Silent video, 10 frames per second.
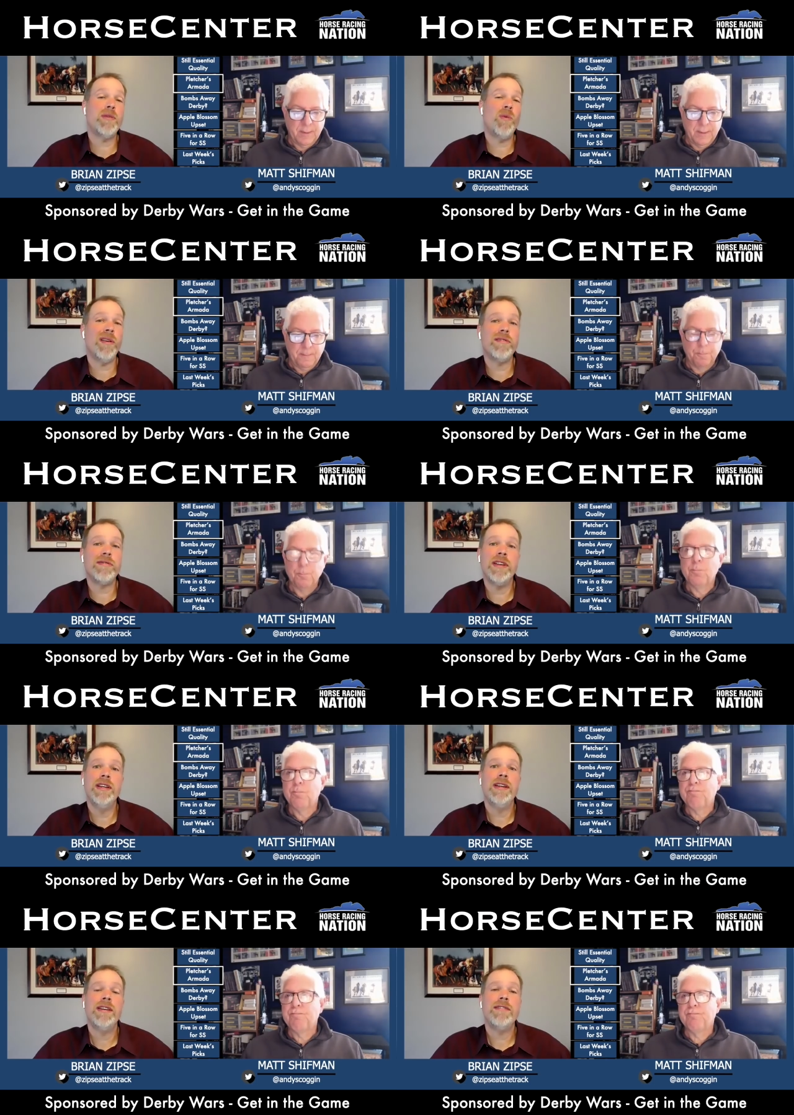Speaker 1: one of
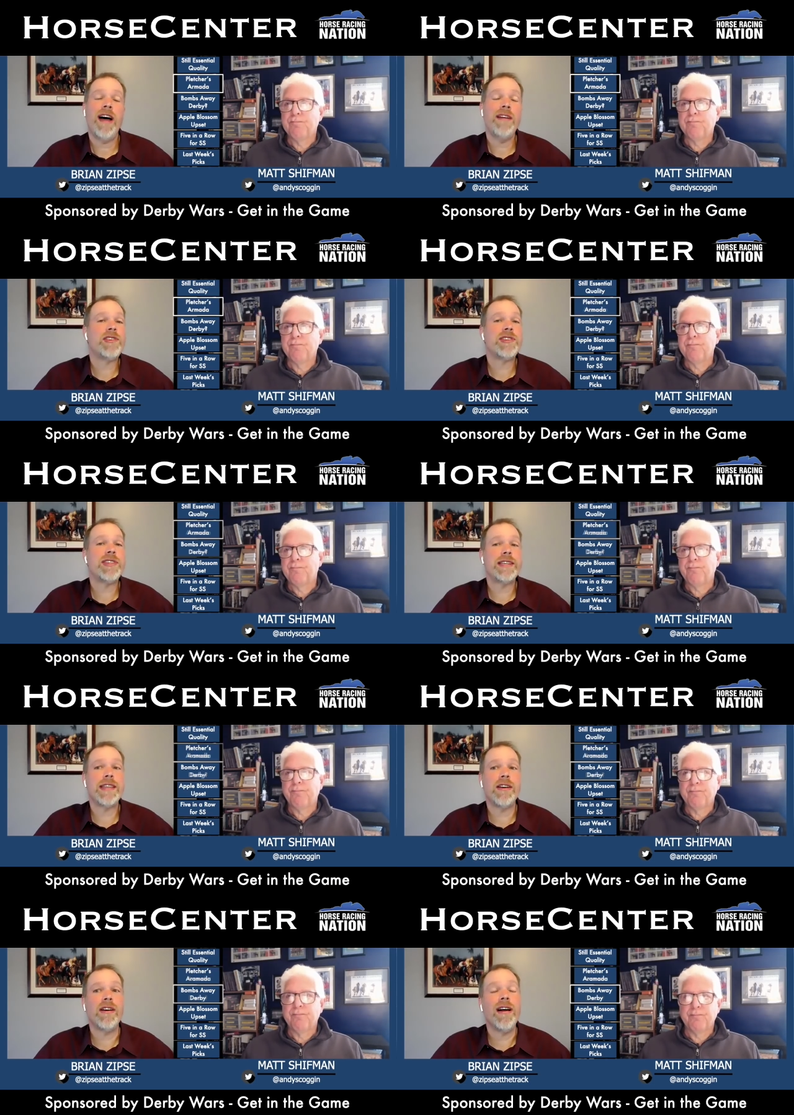five or six
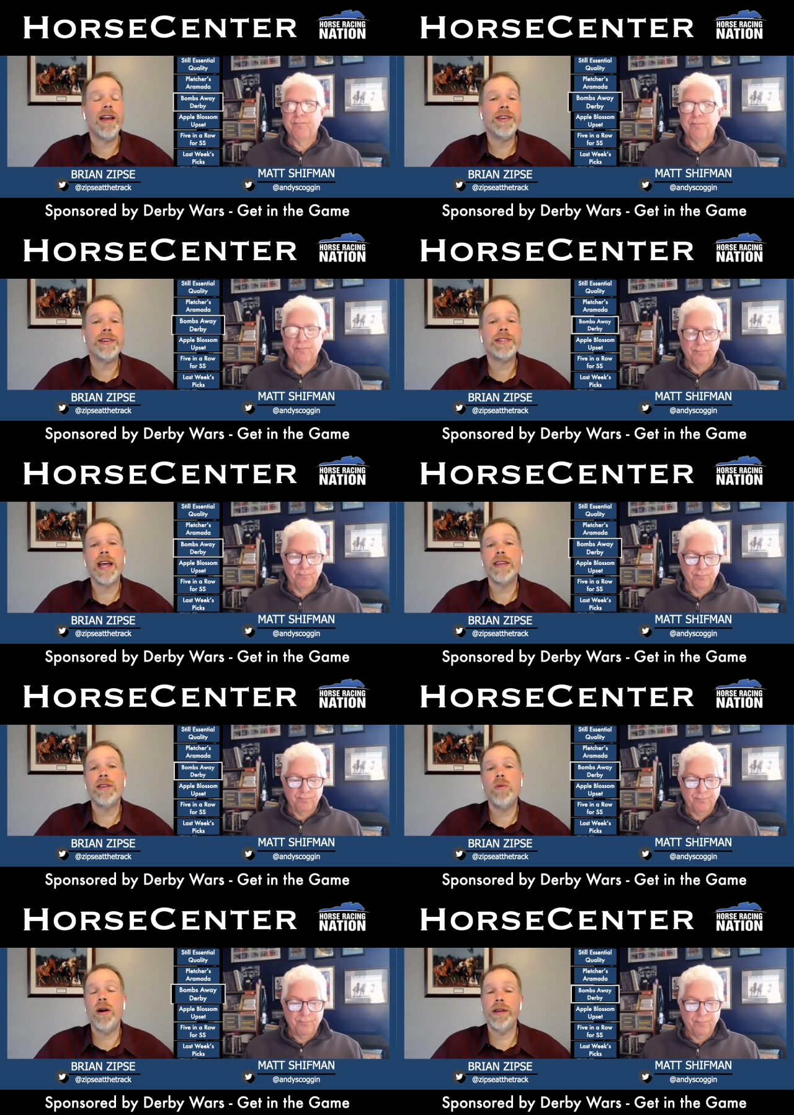that are under ten to
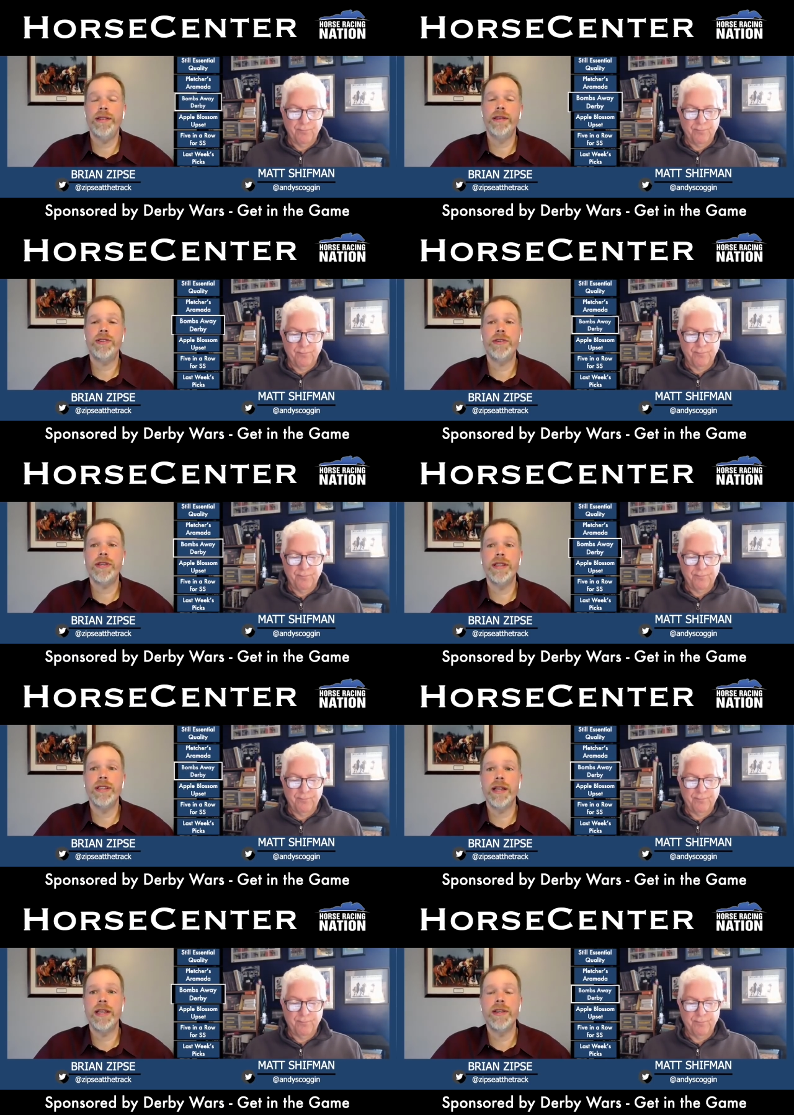one in this year's
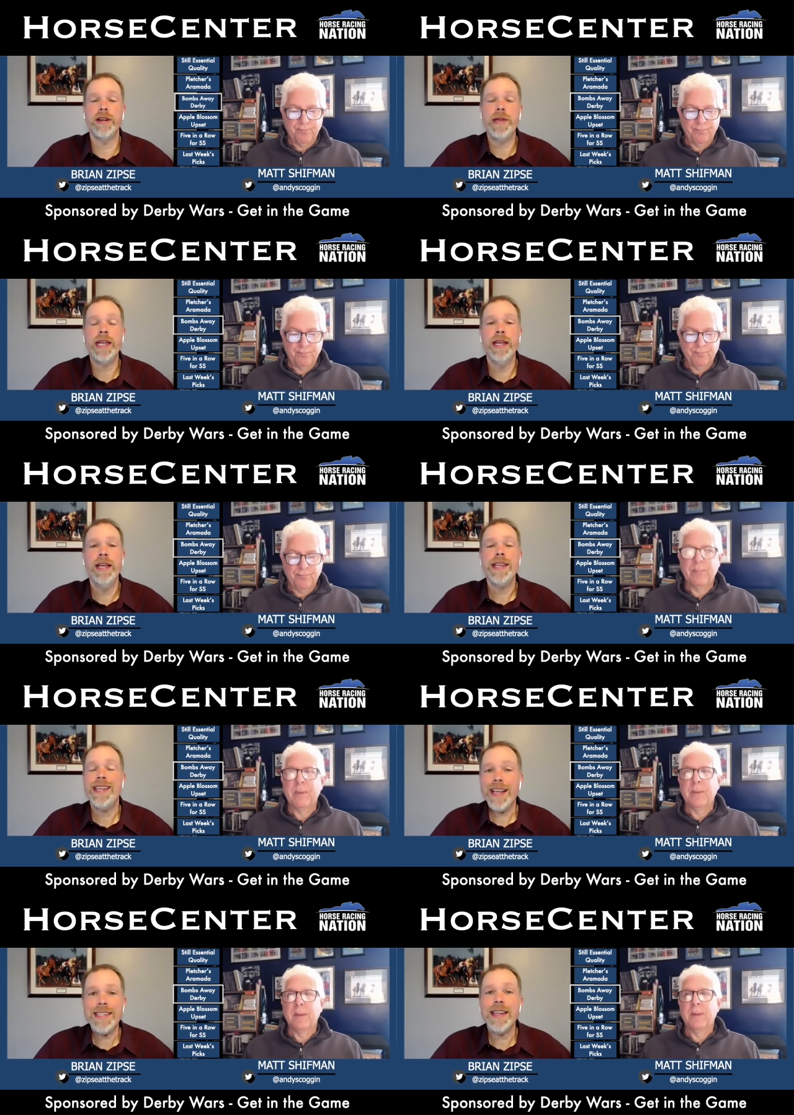Kentucky Derby.
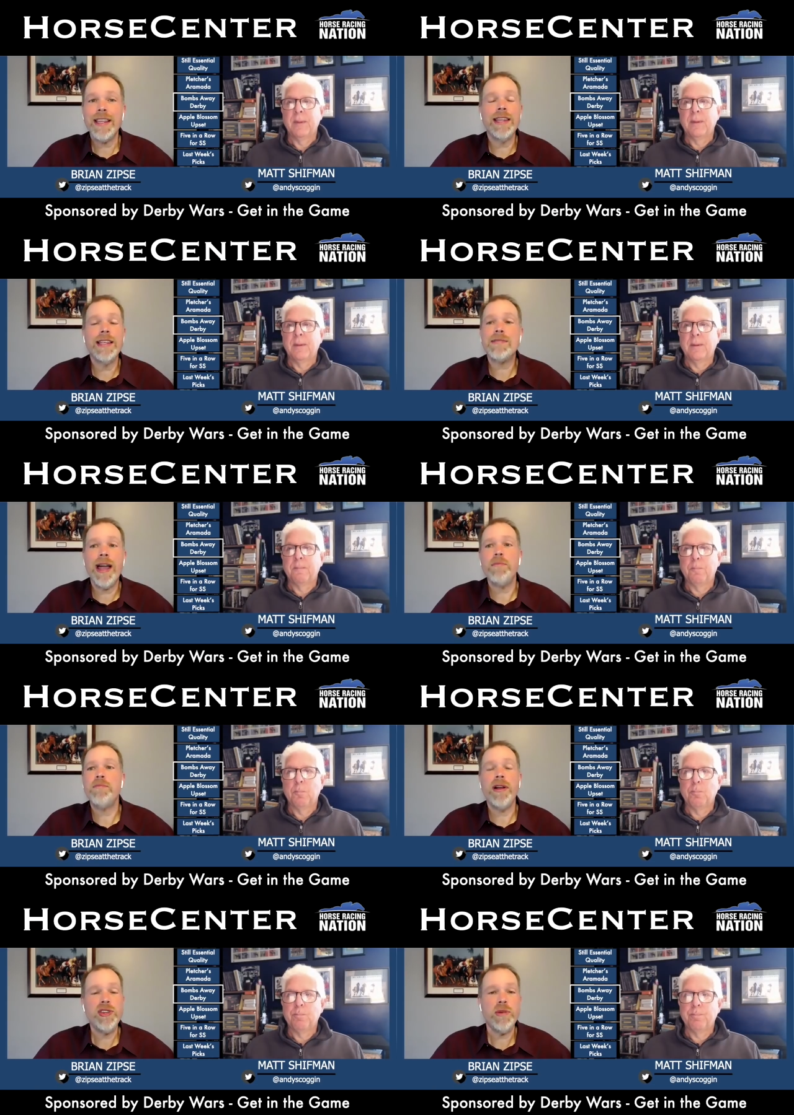Next on the list, Matt, a
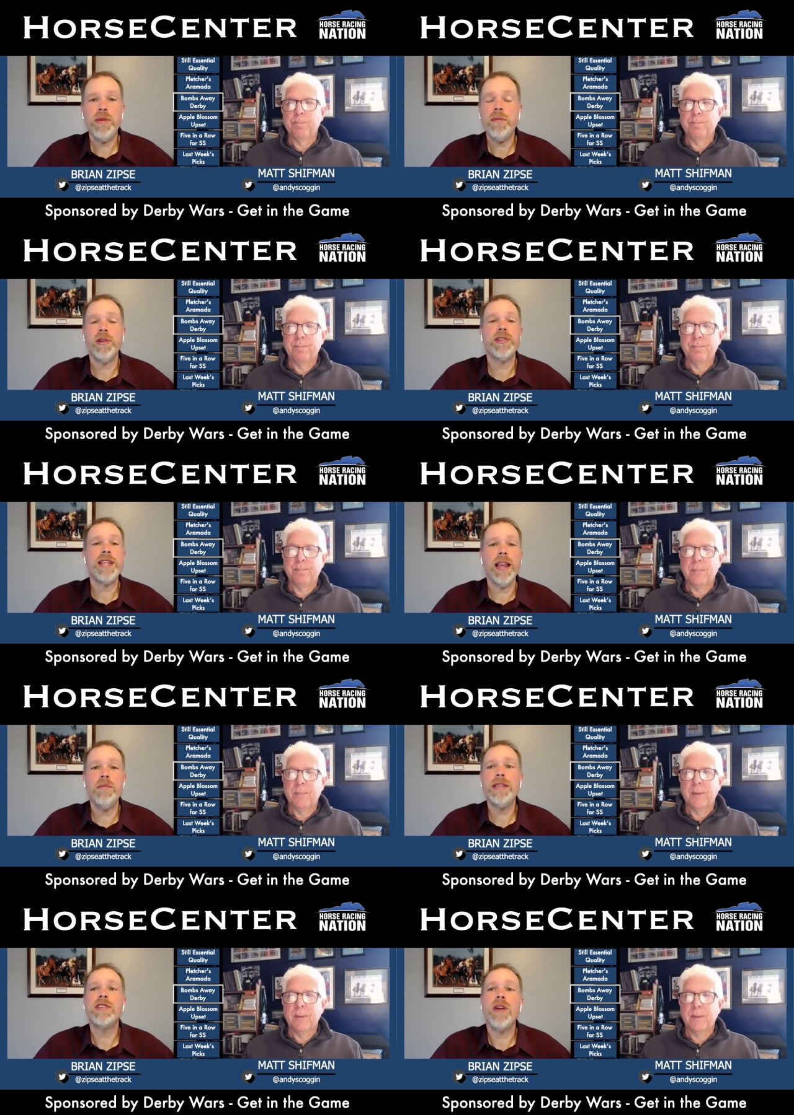bunch of people are telling
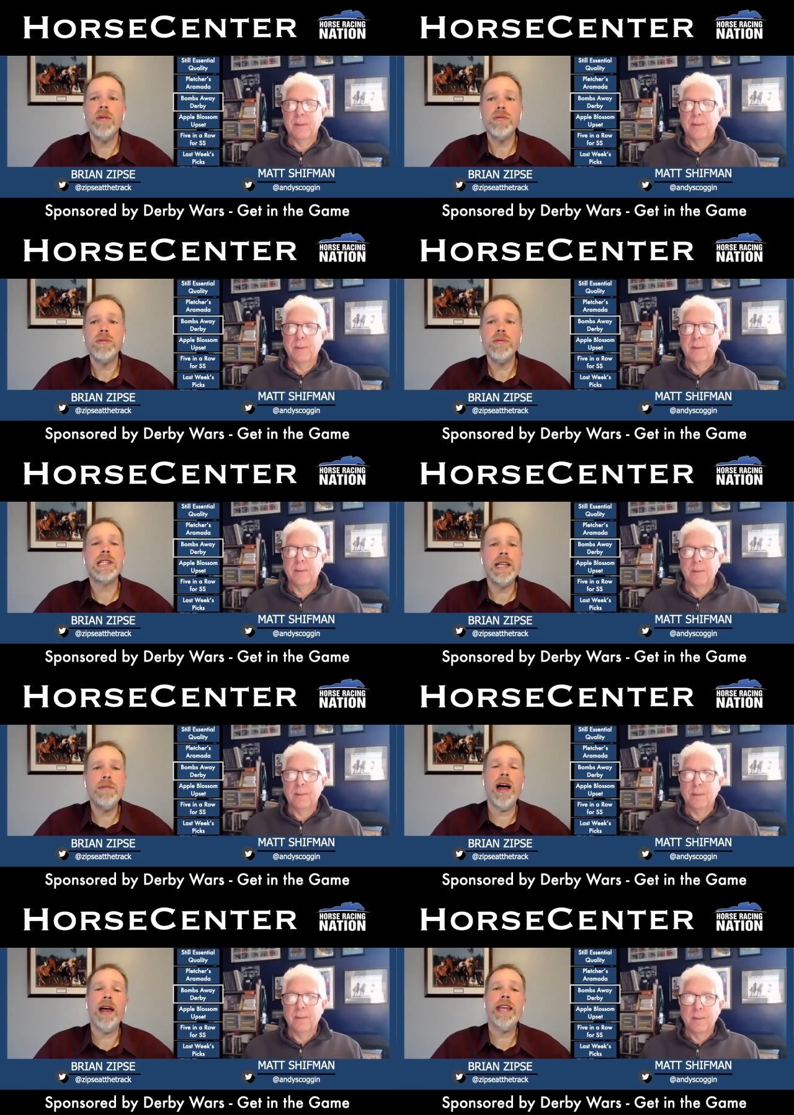me don't sleep
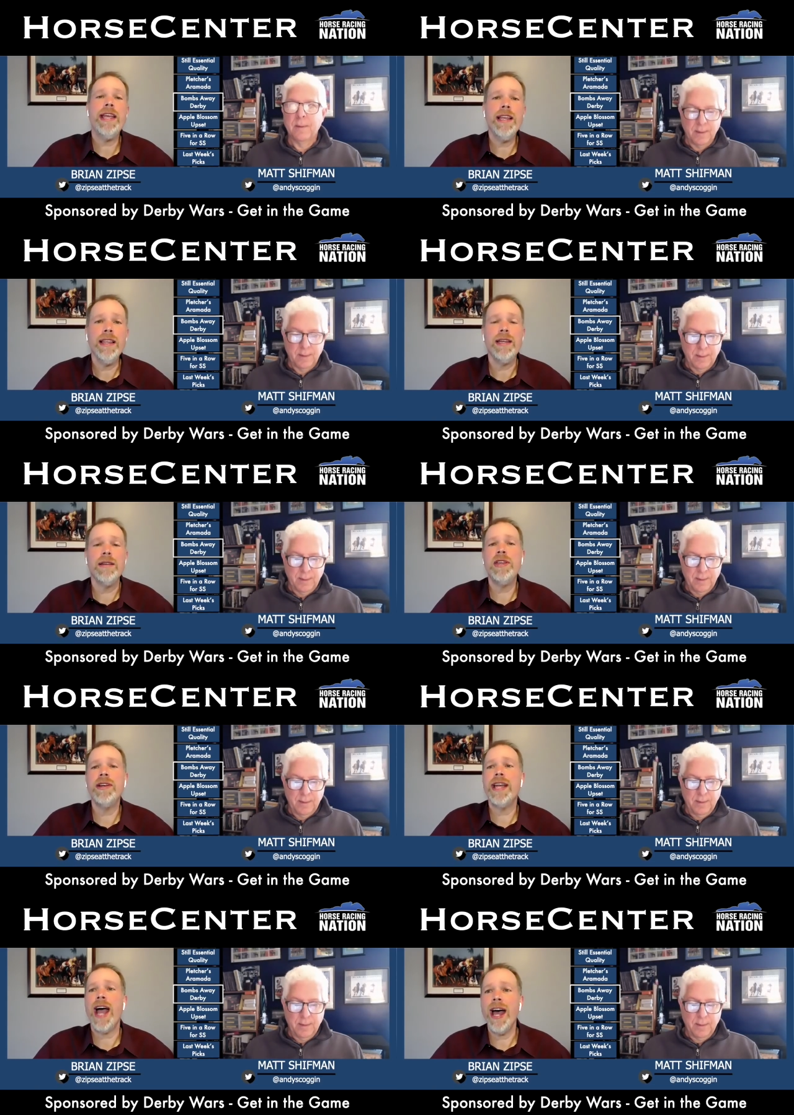on Helium. You
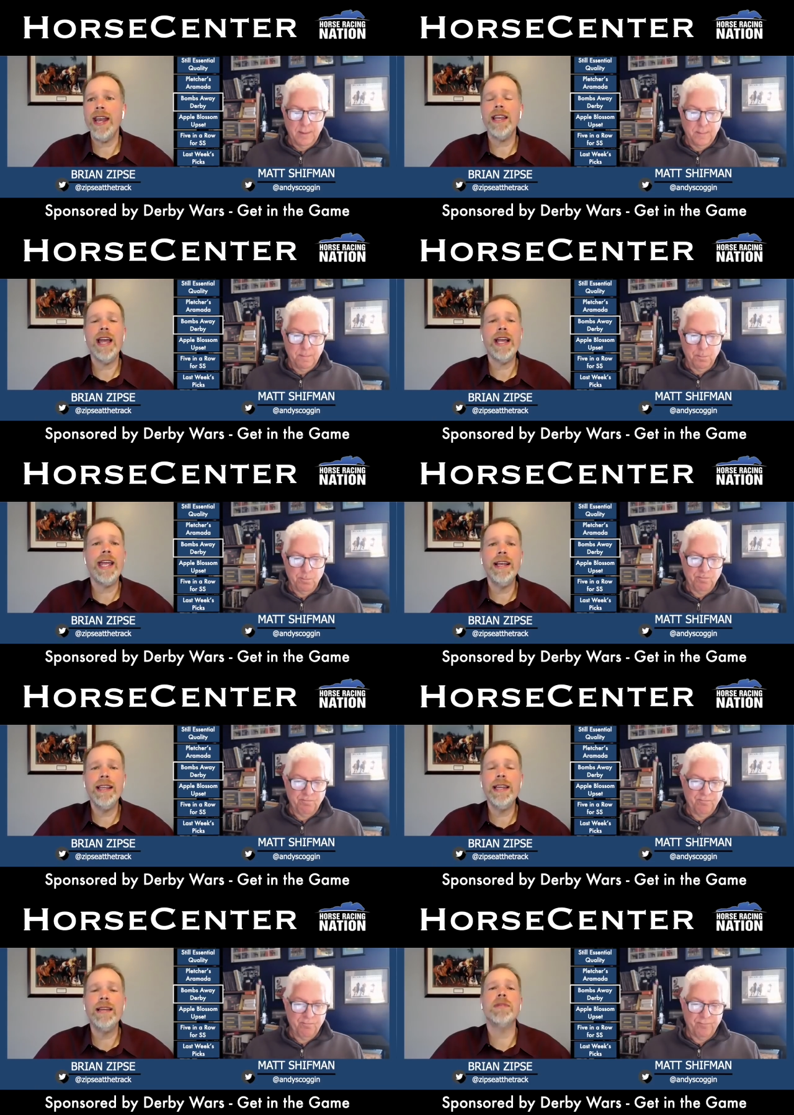got to like Helium.